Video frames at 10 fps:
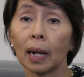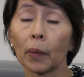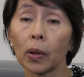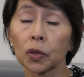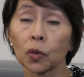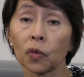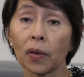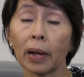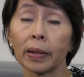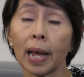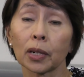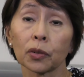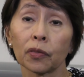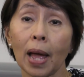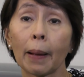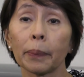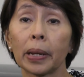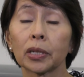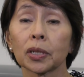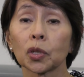We also found, in actual fact,
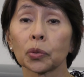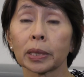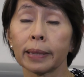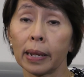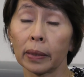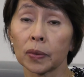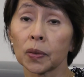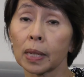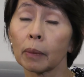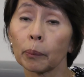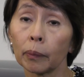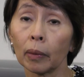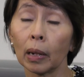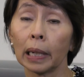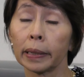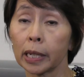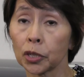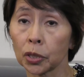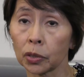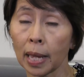patients who are taking the zinc in
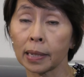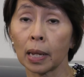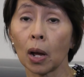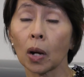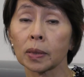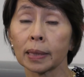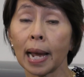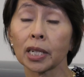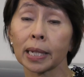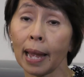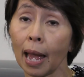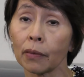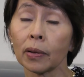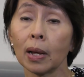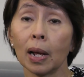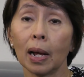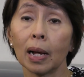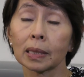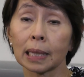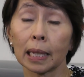addition to the antioxidant actually have
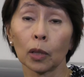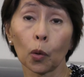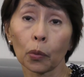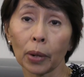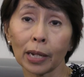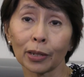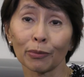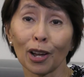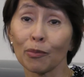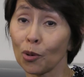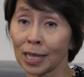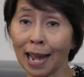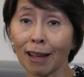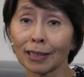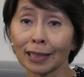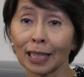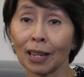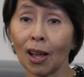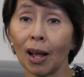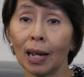a slightly lower rate of mortality.
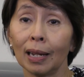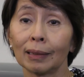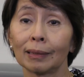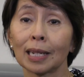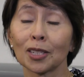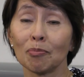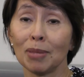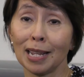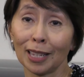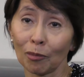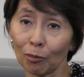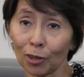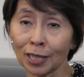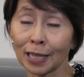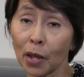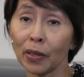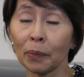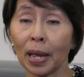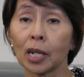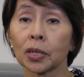It doesn't mean that we're
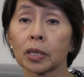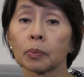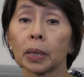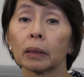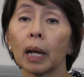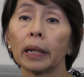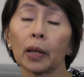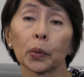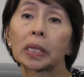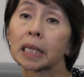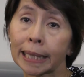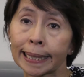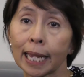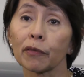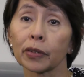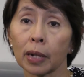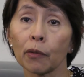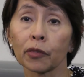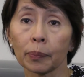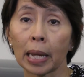saving patients, but in other words, it's safe
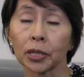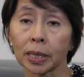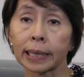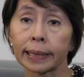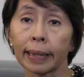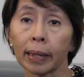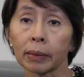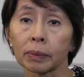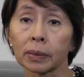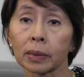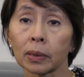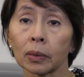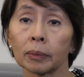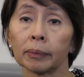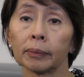enough for patients to take. So.